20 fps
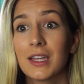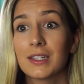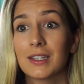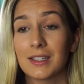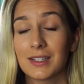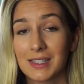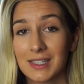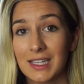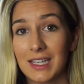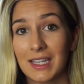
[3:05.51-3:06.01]

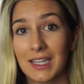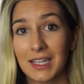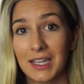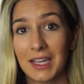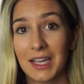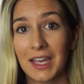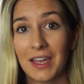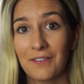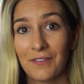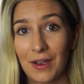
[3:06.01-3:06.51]
to see
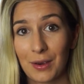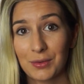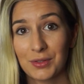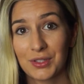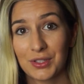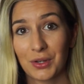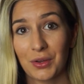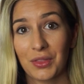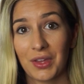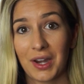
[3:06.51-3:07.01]
if I was
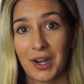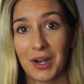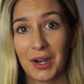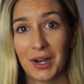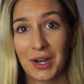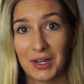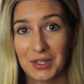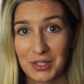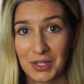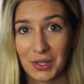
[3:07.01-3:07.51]
still
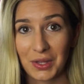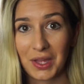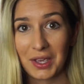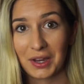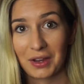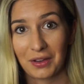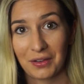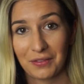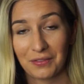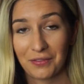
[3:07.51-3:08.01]
there and to
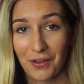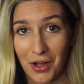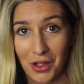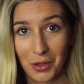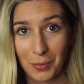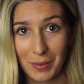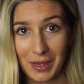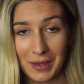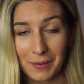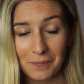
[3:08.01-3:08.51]
like
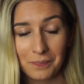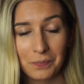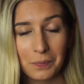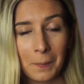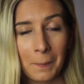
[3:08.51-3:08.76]
follow me.